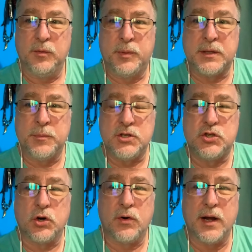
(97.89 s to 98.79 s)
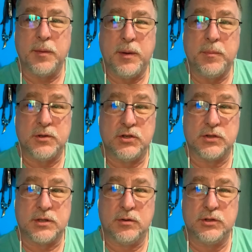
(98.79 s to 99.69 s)
But the majority of people
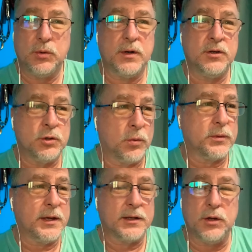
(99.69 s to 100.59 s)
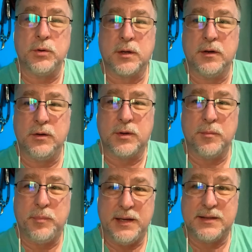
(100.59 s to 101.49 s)
just don't do it. And don't think that you
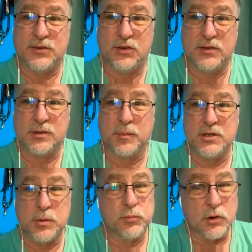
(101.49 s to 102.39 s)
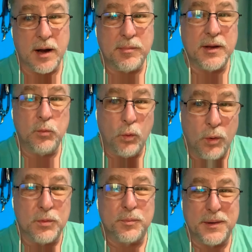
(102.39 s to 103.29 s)
can beat the system, because you probably
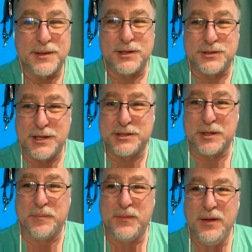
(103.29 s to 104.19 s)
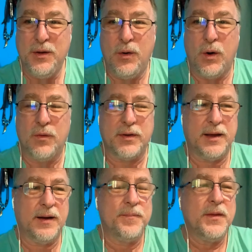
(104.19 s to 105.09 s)
won't beat the system over
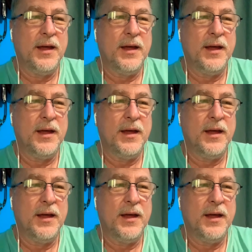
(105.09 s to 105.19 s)
here.